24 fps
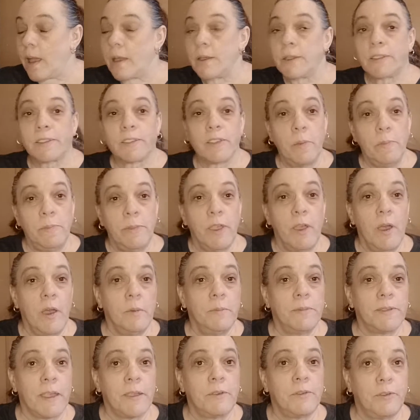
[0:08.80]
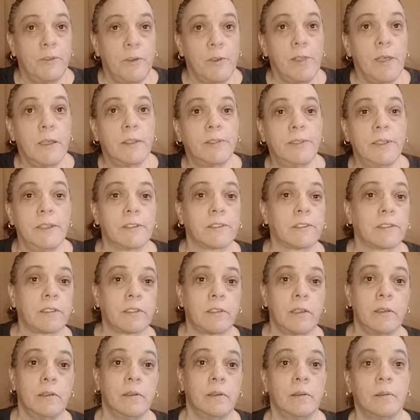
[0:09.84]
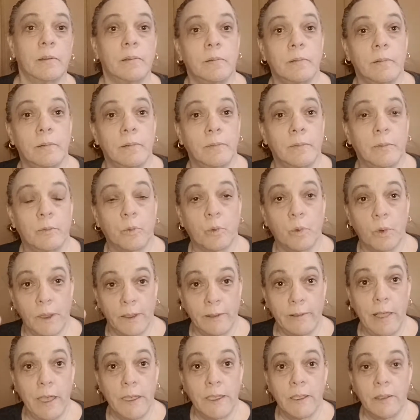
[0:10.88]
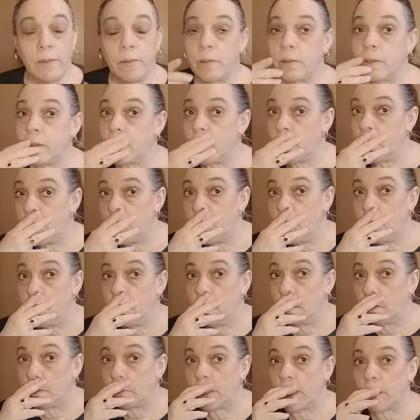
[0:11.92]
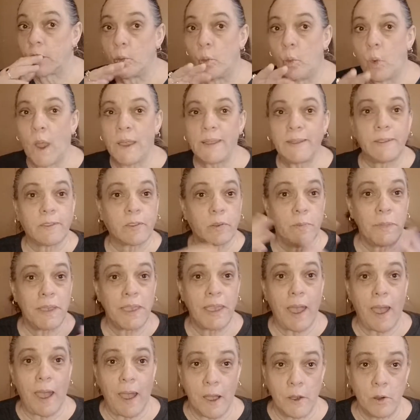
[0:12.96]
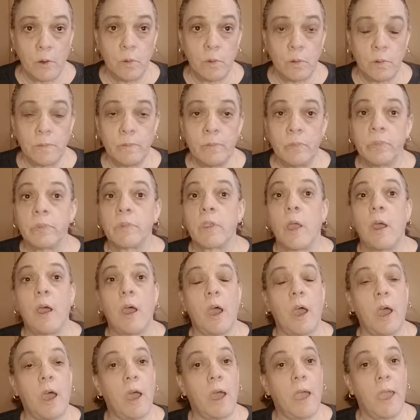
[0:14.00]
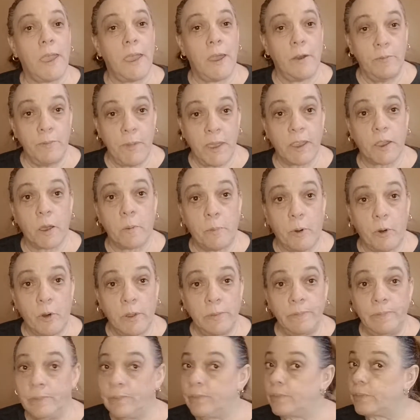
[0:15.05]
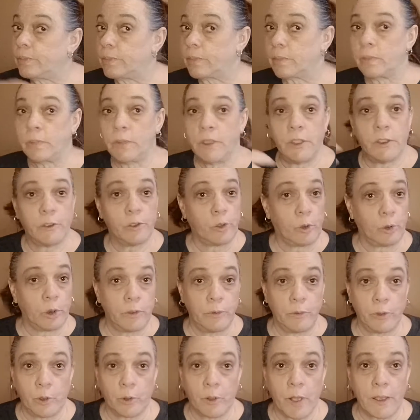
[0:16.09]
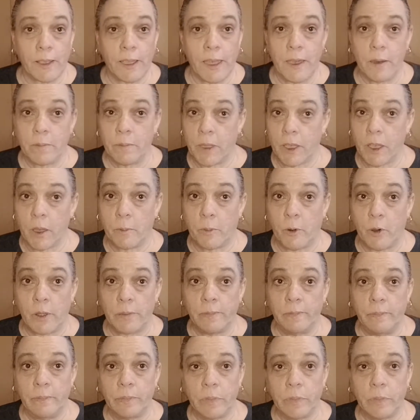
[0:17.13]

Sometimes I feel like this ring light like wipes me out. I have makeup on and it don't even look like I have makeup on.